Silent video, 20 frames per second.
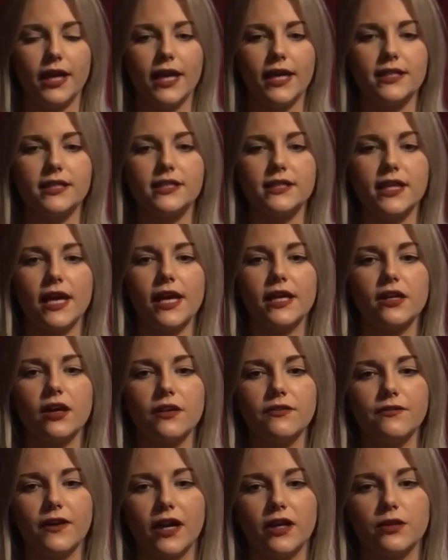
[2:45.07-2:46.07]
Instead, I
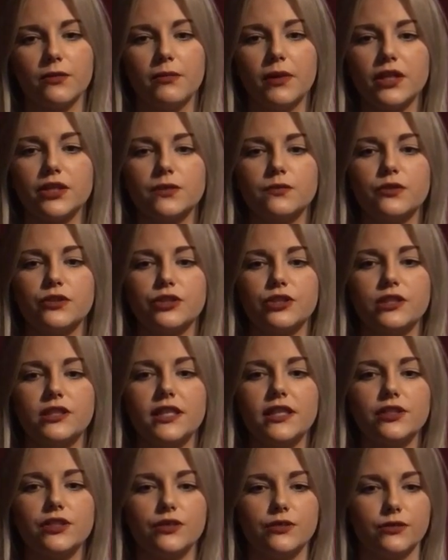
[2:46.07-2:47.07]
found a much more
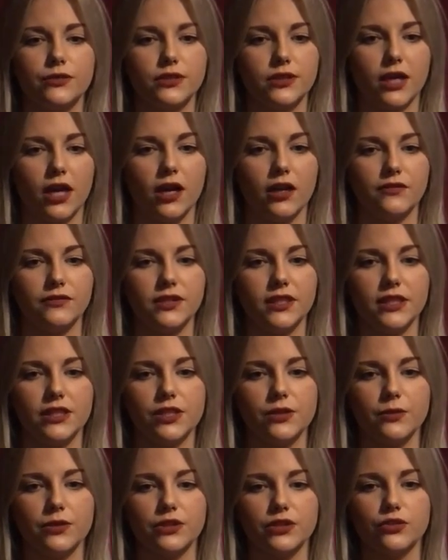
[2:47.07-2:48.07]
traditional style of
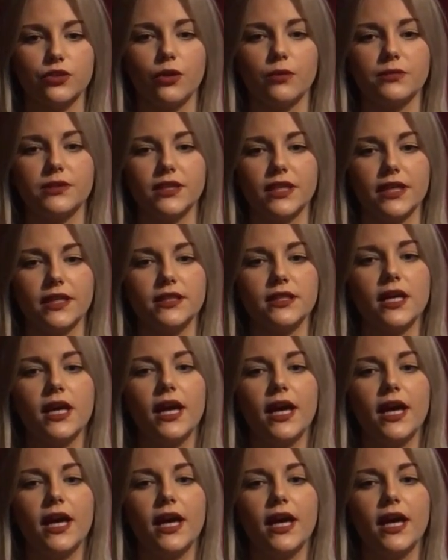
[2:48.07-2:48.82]
teaching was adopted